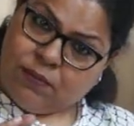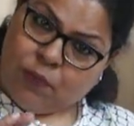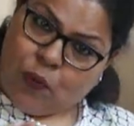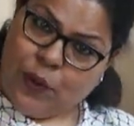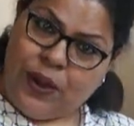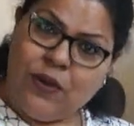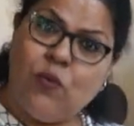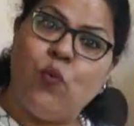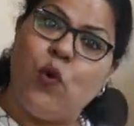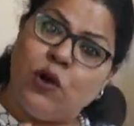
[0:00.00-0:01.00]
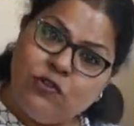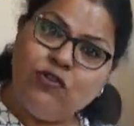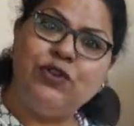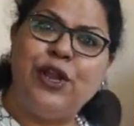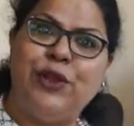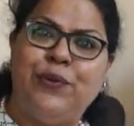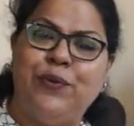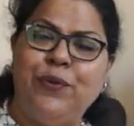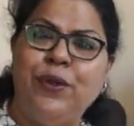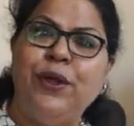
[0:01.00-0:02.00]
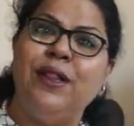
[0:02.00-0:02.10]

poet wants to tell you